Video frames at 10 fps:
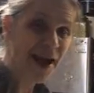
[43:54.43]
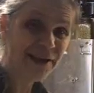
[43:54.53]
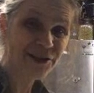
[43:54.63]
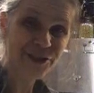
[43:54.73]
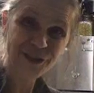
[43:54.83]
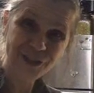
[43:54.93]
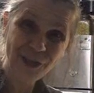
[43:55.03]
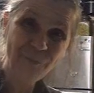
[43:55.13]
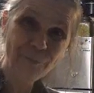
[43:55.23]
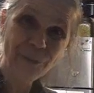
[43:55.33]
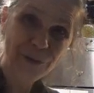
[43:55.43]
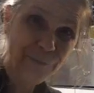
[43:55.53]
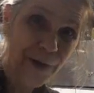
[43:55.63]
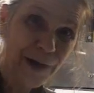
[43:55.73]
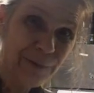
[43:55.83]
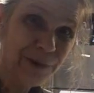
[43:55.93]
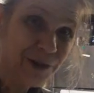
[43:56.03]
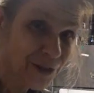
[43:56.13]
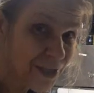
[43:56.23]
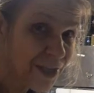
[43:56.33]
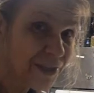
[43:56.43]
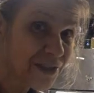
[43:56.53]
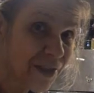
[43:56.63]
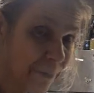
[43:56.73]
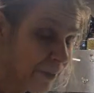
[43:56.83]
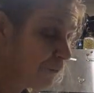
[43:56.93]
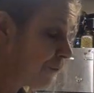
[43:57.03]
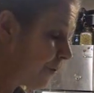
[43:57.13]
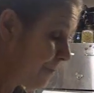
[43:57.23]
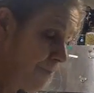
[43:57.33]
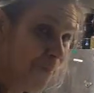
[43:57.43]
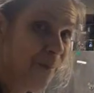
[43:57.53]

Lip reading: ask yourself where the vitamin C is coming from.